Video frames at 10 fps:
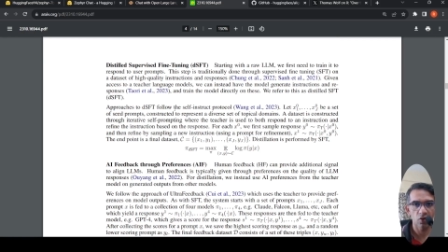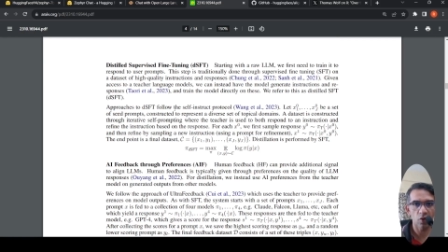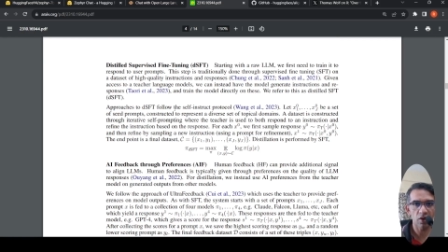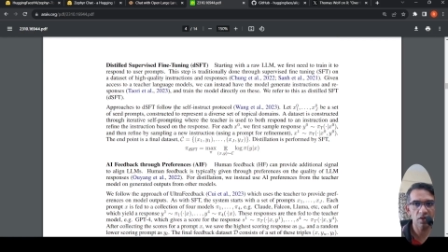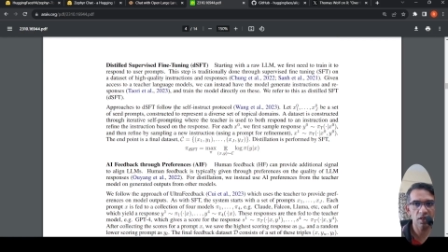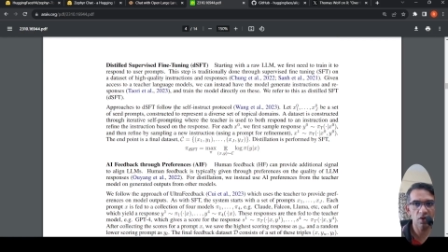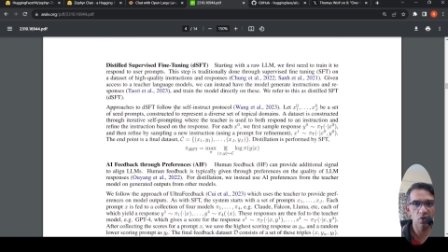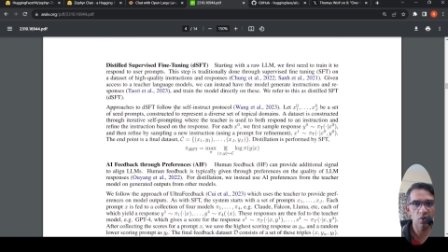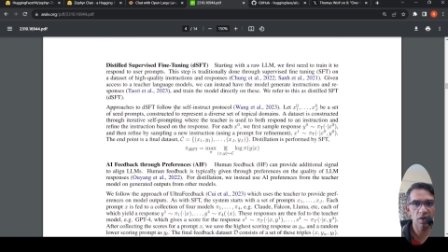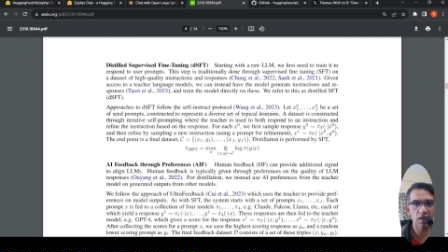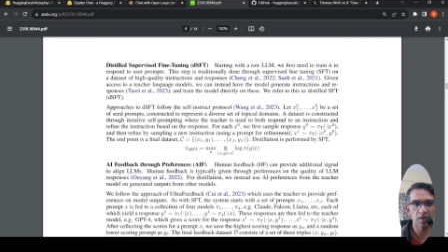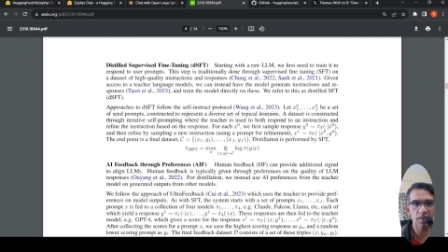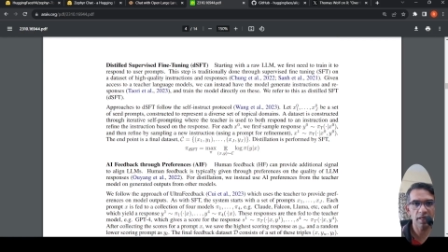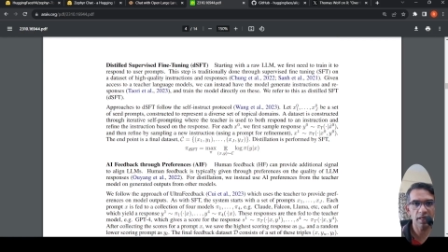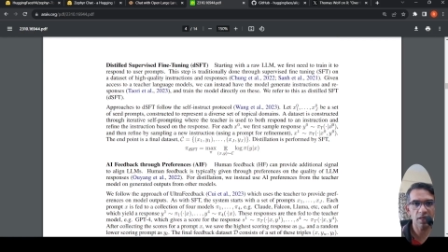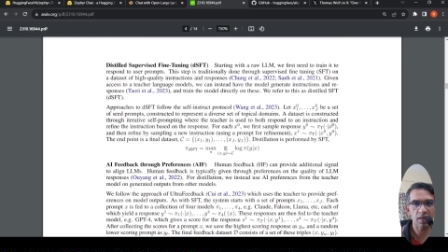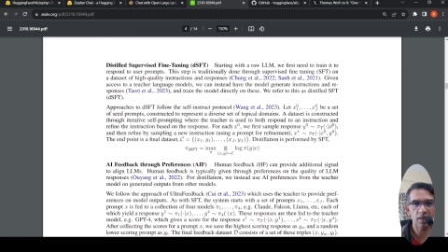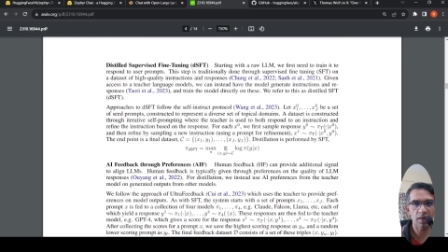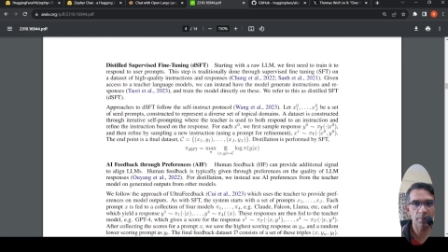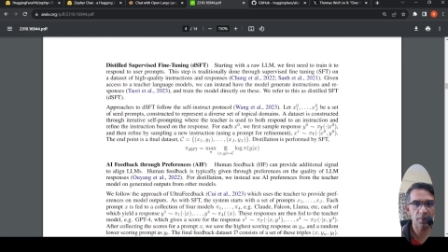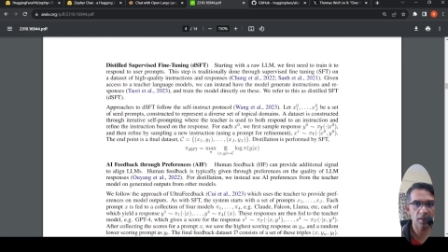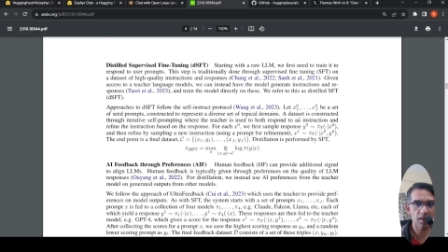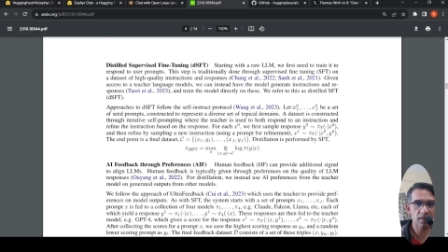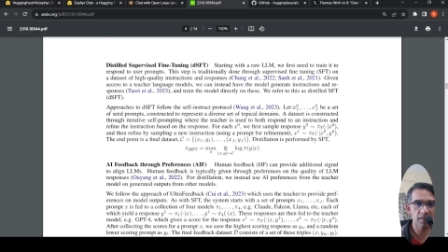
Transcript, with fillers: what is done over here is that uh, there are